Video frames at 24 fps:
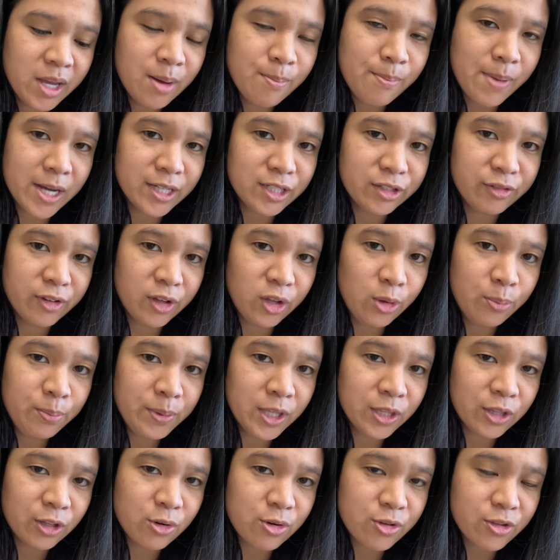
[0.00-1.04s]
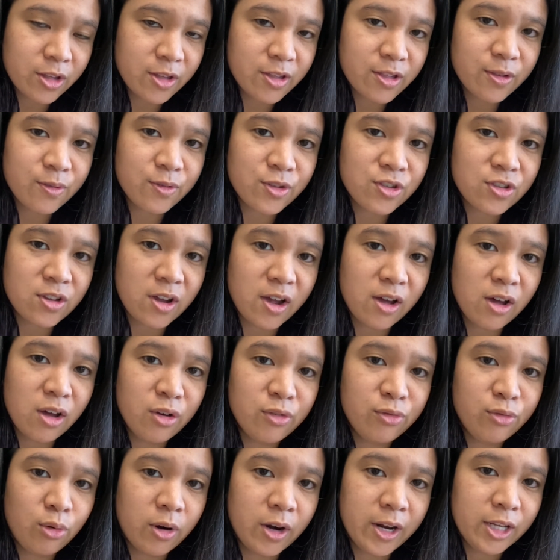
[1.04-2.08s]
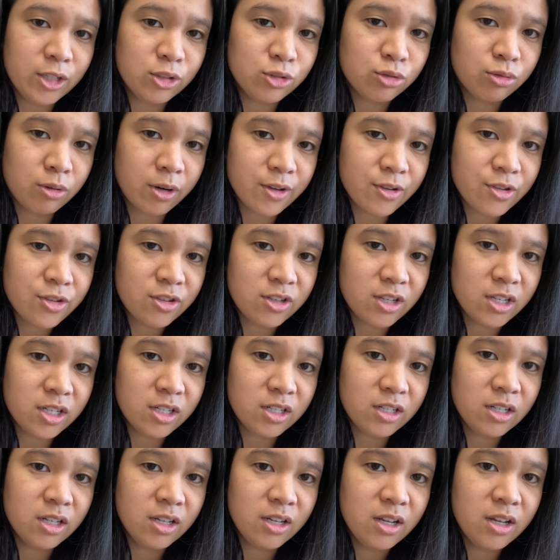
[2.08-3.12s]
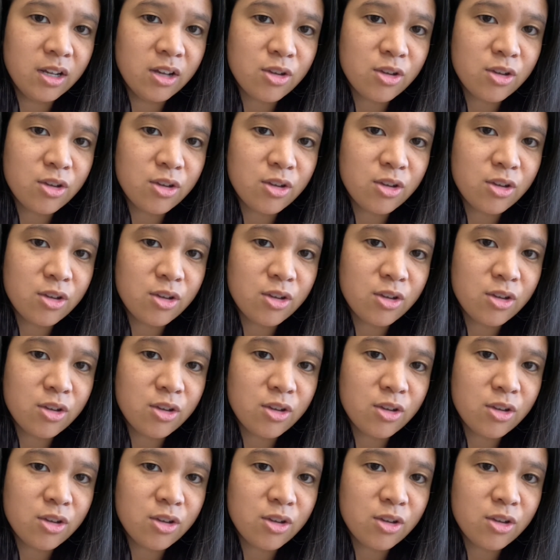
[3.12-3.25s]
by developing their sense of style for a trusted